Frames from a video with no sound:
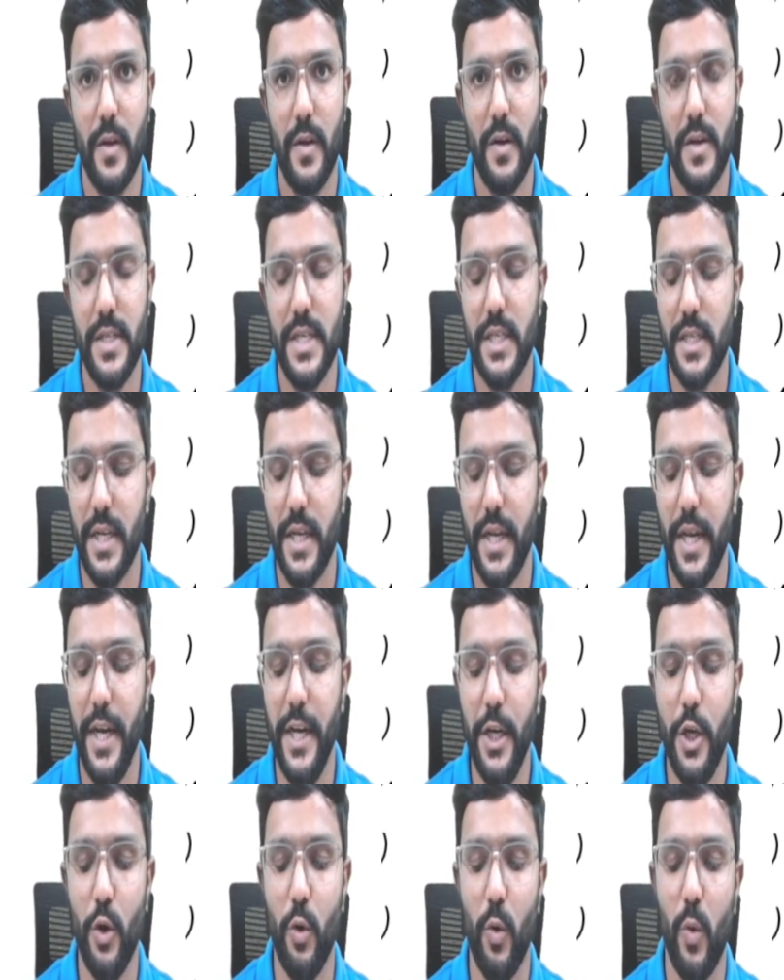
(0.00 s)
Got it?
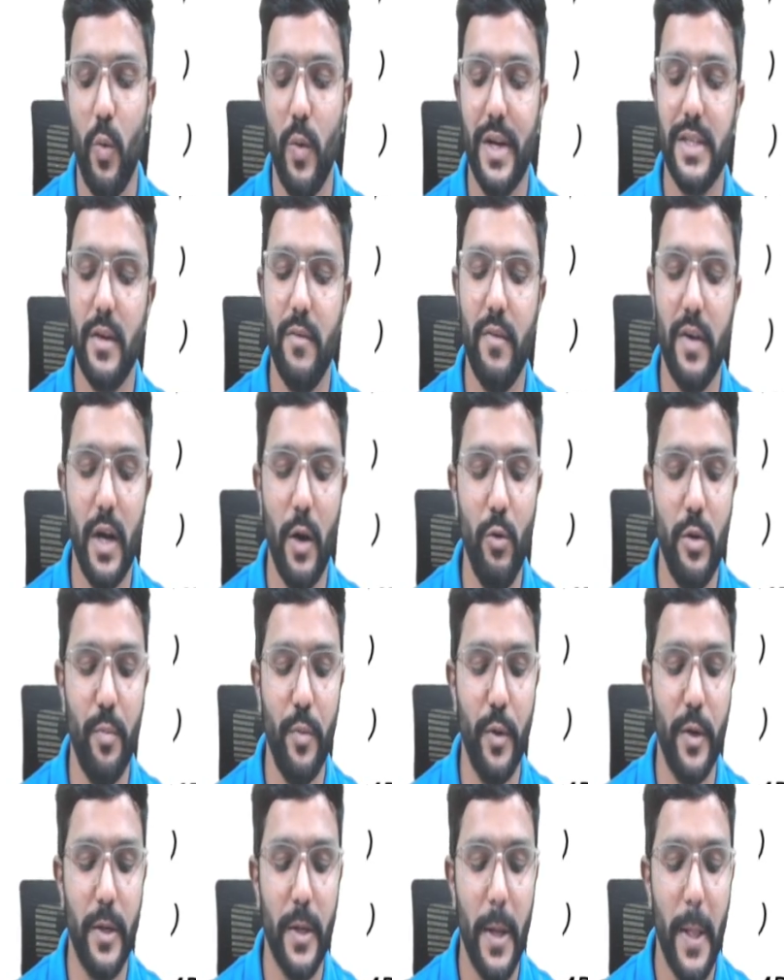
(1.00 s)
Into what is our
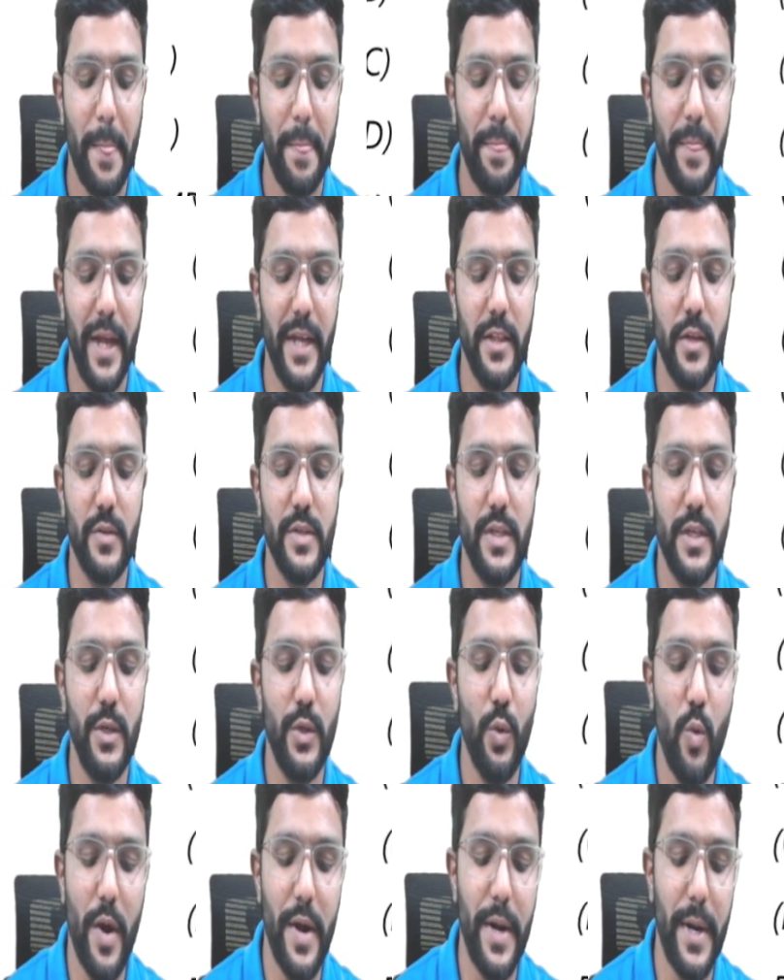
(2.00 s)
output?
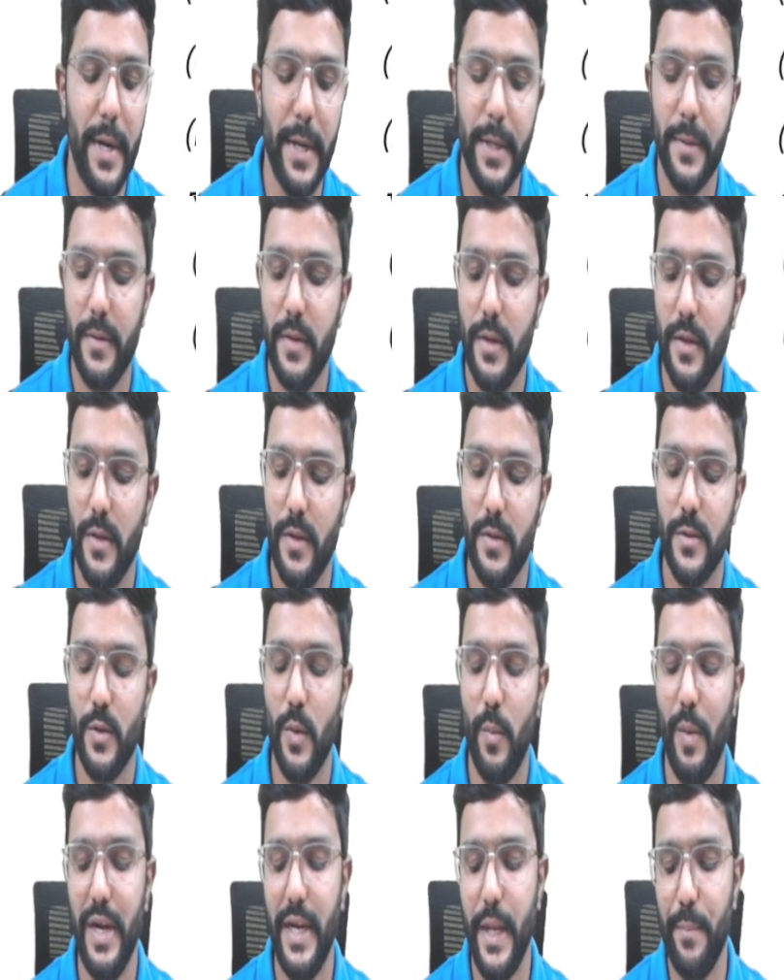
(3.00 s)
9,200.
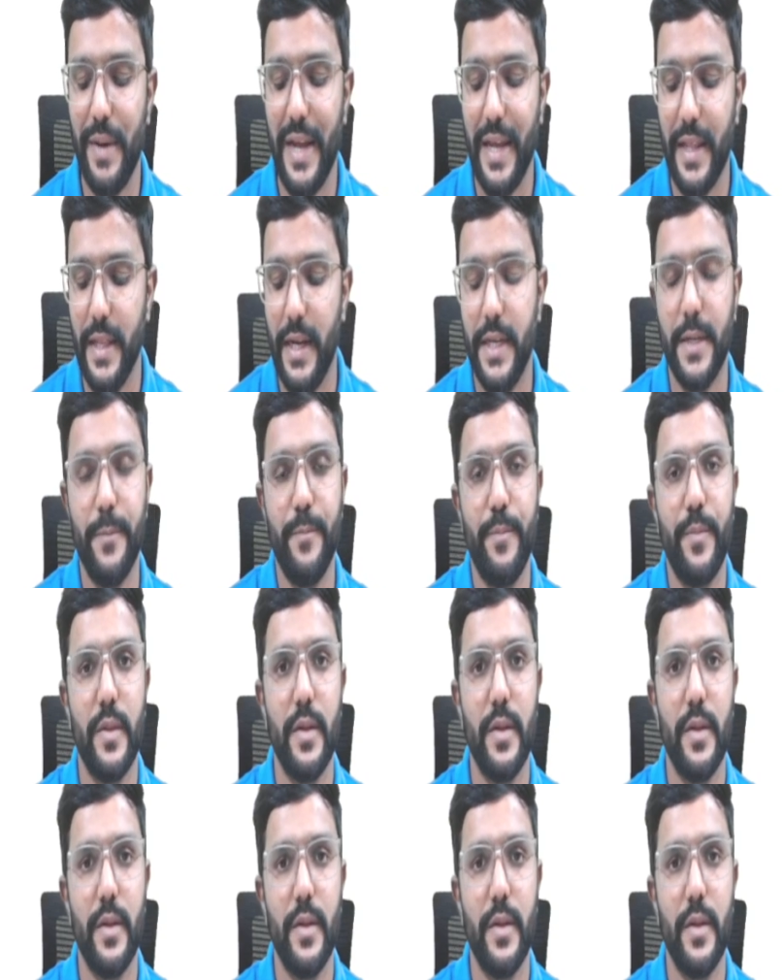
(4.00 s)
So multiply that.